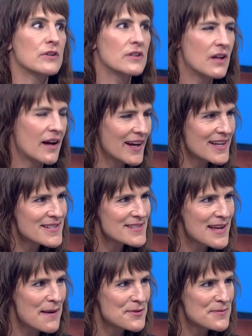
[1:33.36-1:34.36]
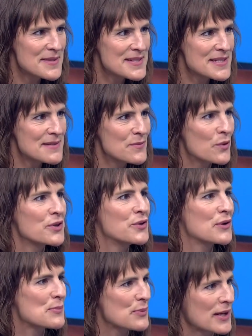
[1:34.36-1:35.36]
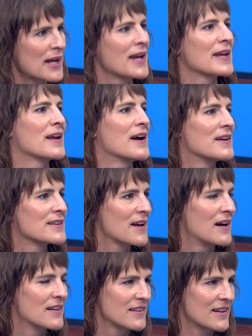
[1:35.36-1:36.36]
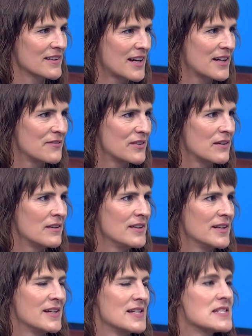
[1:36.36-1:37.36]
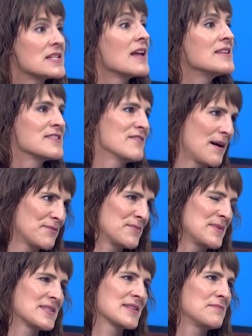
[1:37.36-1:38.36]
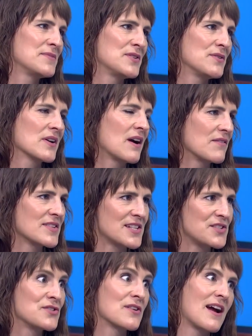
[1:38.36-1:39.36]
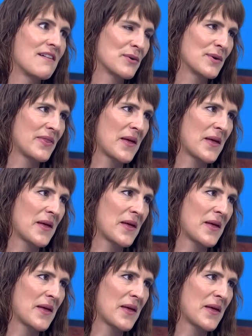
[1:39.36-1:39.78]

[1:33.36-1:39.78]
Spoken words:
clients is optimism, or you're bringing in a kind of a sense of optimism to the conversations you're having with them?